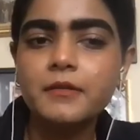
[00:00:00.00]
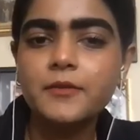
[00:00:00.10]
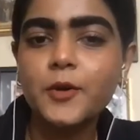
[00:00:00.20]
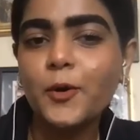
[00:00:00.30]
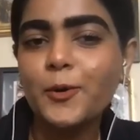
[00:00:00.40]

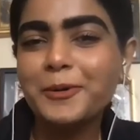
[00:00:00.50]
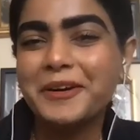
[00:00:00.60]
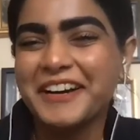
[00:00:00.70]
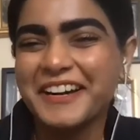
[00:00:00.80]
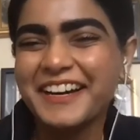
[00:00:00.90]
No,
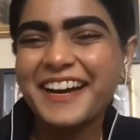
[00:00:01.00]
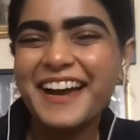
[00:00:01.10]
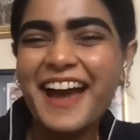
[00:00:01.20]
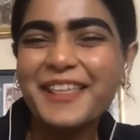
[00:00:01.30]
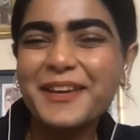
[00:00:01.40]

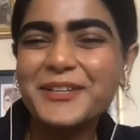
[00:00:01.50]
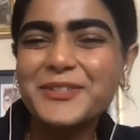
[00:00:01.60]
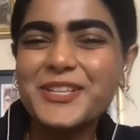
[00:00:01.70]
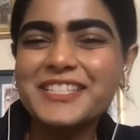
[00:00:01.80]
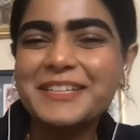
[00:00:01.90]
I think
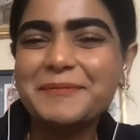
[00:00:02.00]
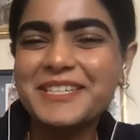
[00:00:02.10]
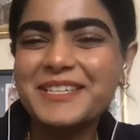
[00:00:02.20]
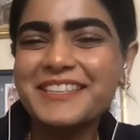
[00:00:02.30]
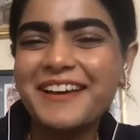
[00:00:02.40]
atrocity
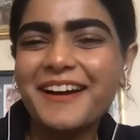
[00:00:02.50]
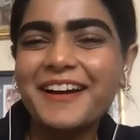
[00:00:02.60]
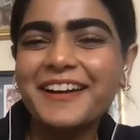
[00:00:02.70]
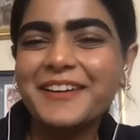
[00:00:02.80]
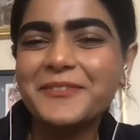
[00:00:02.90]
images are
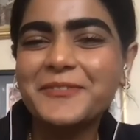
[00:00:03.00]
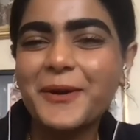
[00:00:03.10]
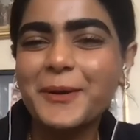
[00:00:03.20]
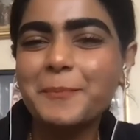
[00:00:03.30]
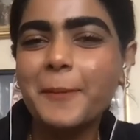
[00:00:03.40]
in
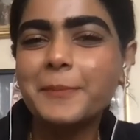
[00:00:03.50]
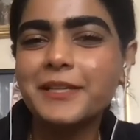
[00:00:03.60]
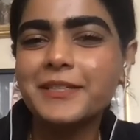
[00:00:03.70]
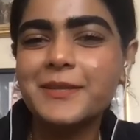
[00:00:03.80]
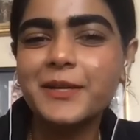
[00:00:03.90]
very
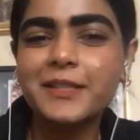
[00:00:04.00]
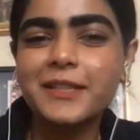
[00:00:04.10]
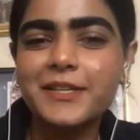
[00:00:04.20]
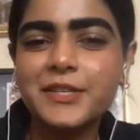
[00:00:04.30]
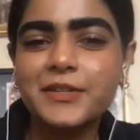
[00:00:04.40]
public
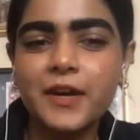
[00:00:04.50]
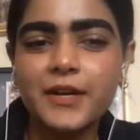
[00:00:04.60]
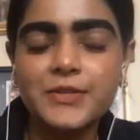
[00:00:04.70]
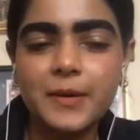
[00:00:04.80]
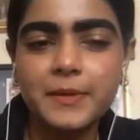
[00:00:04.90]
circulation,
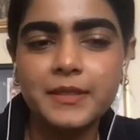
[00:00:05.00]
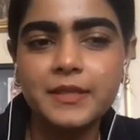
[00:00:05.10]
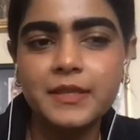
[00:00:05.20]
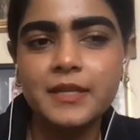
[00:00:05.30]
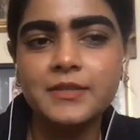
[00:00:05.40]
right? So, I mean,
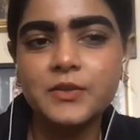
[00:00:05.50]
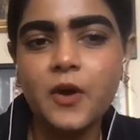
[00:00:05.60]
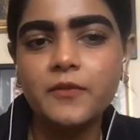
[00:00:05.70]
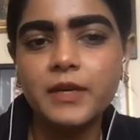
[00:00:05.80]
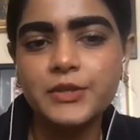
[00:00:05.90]
it's
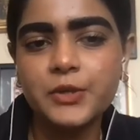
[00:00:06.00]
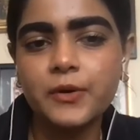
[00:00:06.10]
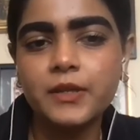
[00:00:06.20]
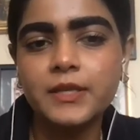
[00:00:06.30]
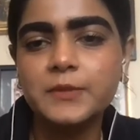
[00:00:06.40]
not really shown
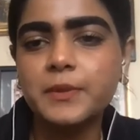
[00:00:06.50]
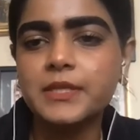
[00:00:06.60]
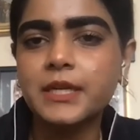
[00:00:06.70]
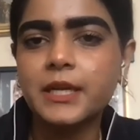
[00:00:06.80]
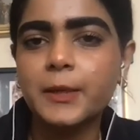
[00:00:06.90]
in this
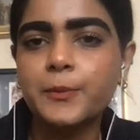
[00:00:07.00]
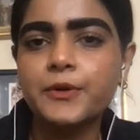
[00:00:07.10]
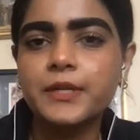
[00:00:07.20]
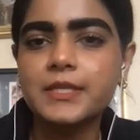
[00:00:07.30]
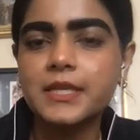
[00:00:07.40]
particular
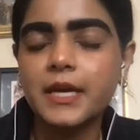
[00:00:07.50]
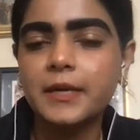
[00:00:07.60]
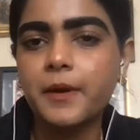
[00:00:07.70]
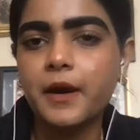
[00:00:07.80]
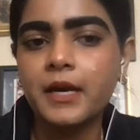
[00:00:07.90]
protest site,
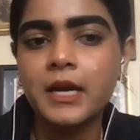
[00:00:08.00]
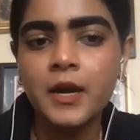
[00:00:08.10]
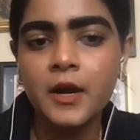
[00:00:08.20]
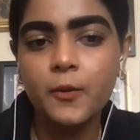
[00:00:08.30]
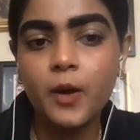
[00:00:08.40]
but
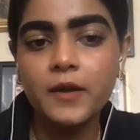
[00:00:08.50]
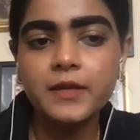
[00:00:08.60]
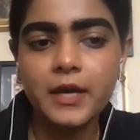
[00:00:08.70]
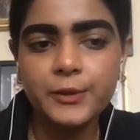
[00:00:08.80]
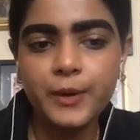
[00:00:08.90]
one of the
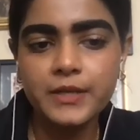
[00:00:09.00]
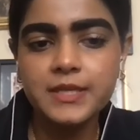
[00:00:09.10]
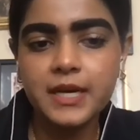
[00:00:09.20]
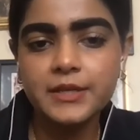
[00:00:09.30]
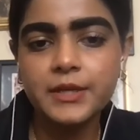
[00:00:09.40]
other ones
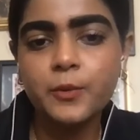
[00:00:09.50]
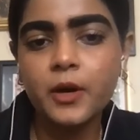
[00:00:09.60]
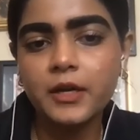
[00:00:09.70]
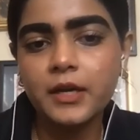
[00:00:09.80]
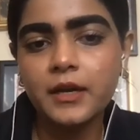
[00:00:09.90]
that I did
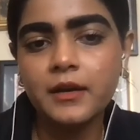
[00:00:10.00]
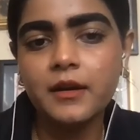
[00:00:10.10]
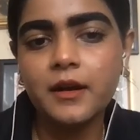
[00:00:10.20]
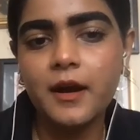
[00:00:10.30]
work in,